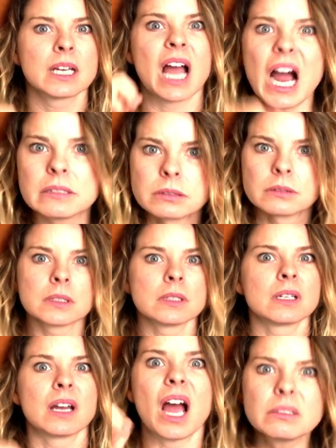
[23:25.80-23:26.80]
Ho,
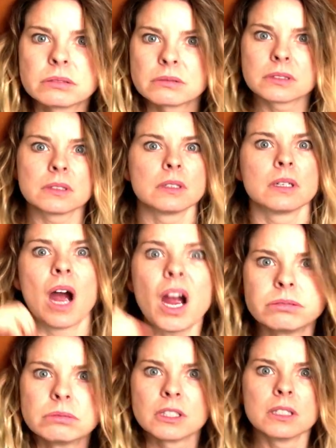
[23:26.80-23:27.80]
ho,
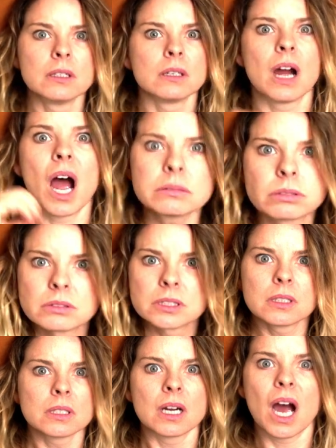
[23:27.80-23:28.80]
ho, ho,
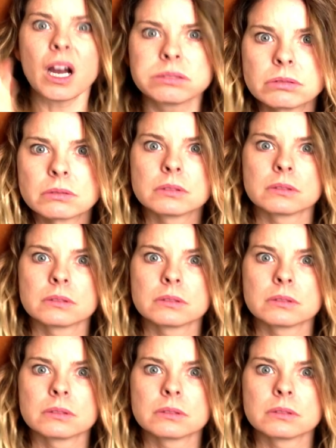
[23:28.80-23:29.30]
ho.